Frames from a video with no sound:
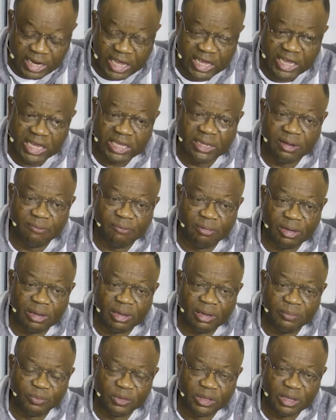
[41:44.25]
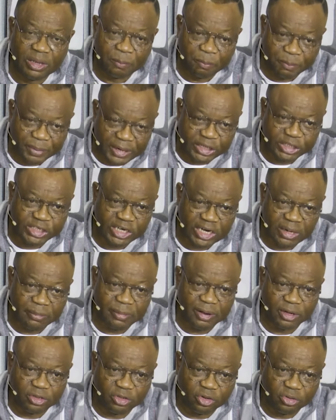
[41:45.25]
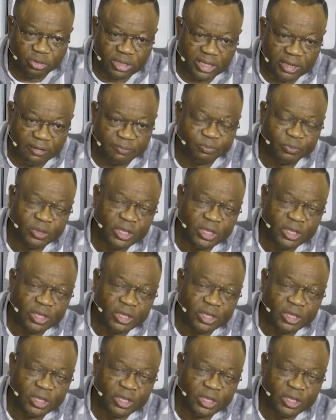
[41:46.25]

negative impression about yourself.